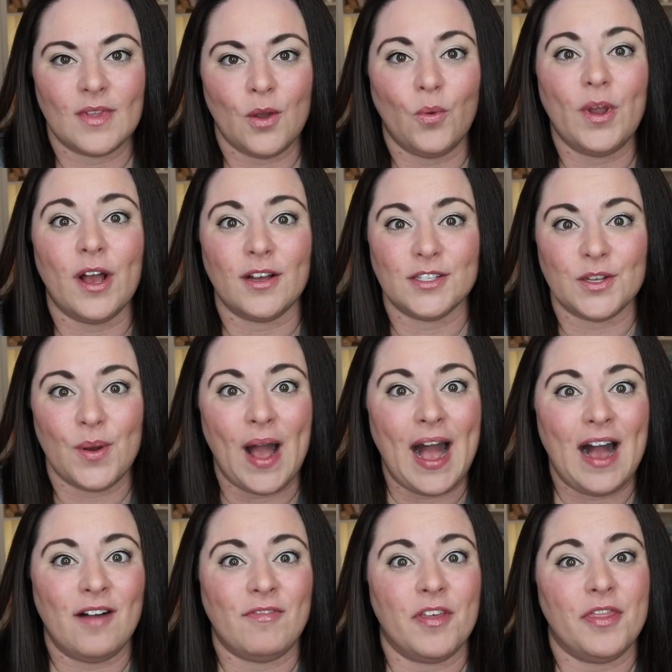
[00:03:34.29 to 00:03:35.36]
We also
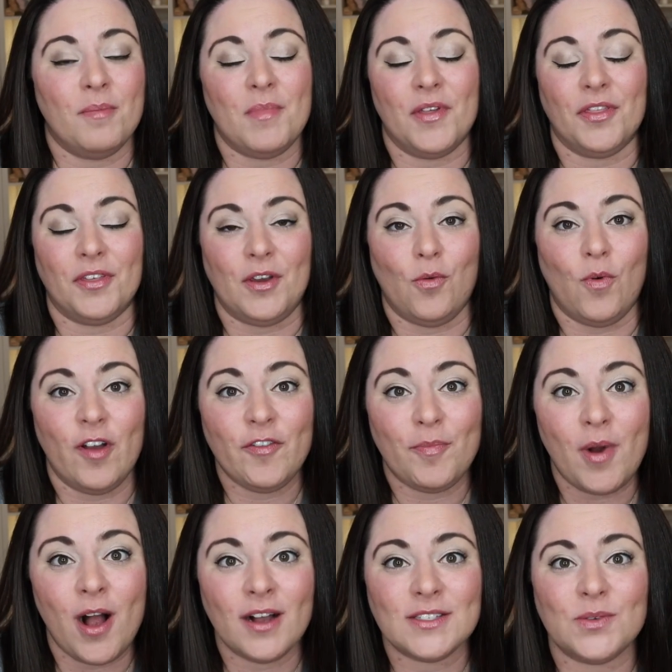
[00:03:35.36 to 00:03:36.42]
have the monthly whiff
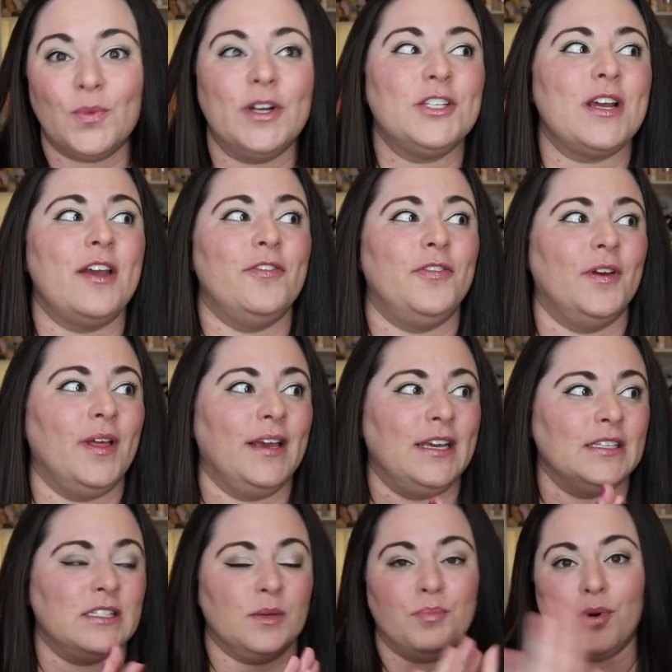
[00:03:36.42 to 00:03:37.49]
box, which I feel like
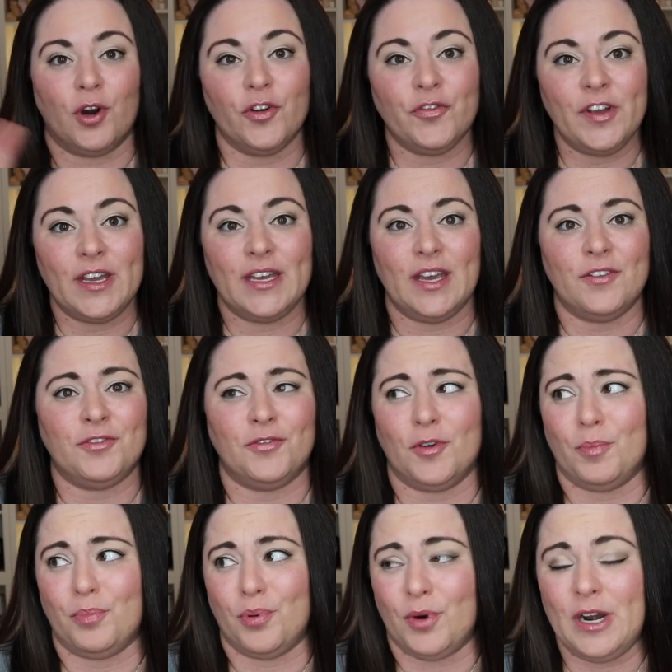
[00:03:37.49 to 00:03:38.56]
is the perfect gift for
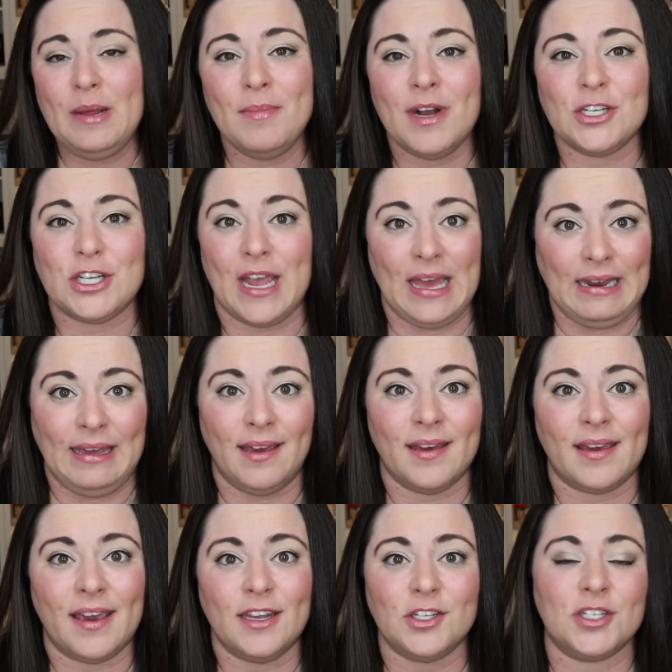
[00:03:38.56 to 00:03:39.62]
pretty much any
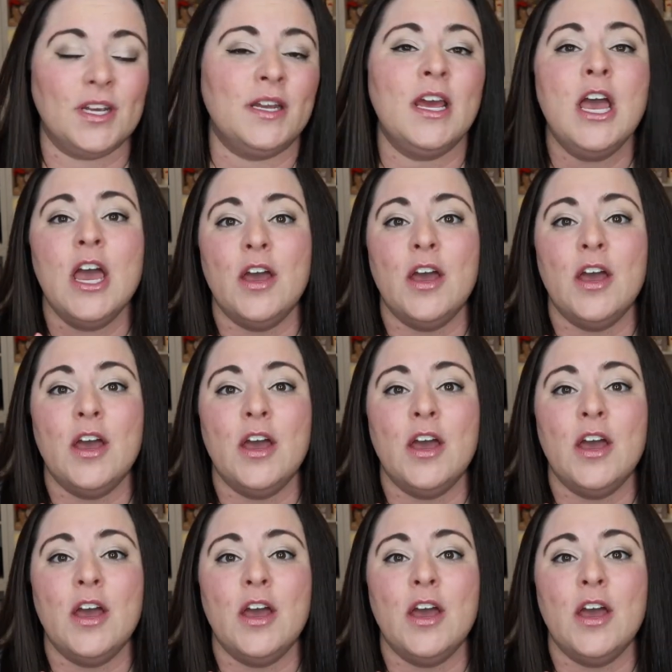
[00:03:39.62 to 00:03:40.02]
occasion.